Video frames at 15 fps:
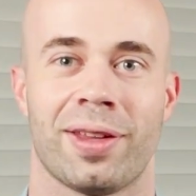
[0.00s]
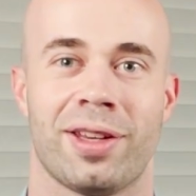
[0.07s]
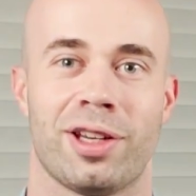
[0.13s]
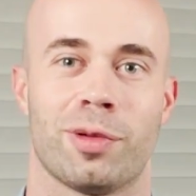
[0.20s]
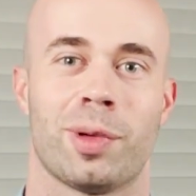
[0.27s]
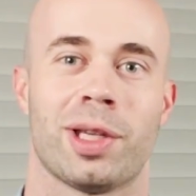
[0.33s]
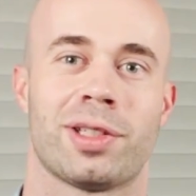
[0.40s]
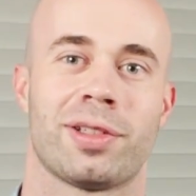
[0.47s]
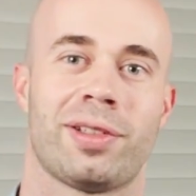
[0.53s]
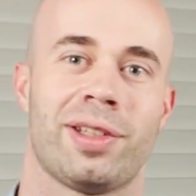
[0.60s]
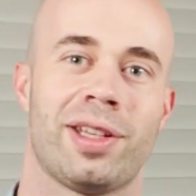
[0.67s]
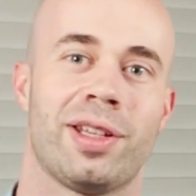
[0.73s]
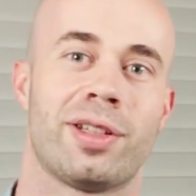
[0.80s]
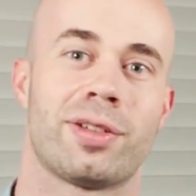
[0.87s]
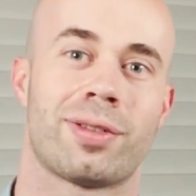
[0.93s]
and you're
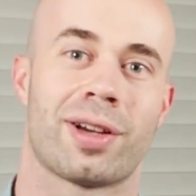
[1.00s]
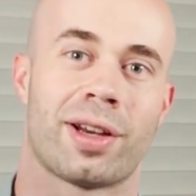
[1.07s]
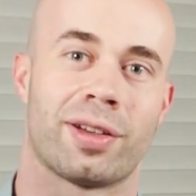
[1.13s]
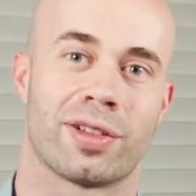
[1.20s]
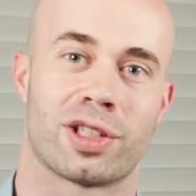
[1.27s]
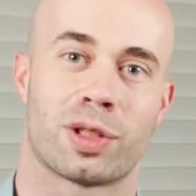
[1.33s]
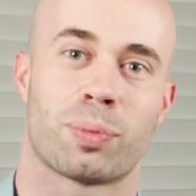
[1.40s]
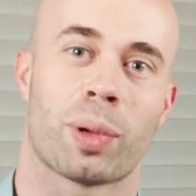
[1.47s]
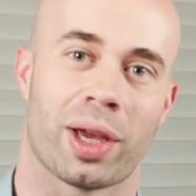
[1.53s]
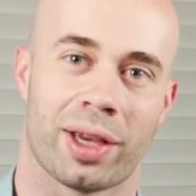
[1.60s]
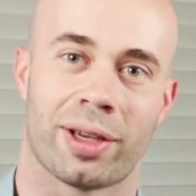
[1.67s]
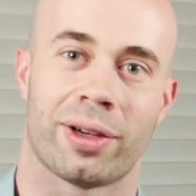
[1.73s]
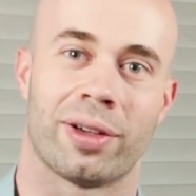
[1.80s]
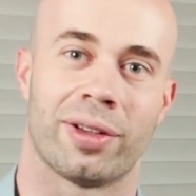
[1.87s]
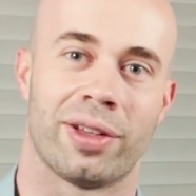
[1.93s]
basically trying to
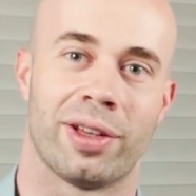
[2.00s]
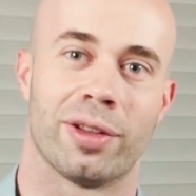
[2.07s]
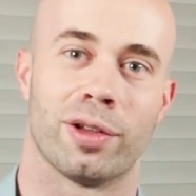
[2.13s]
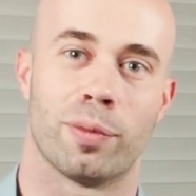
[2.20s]
spike on the other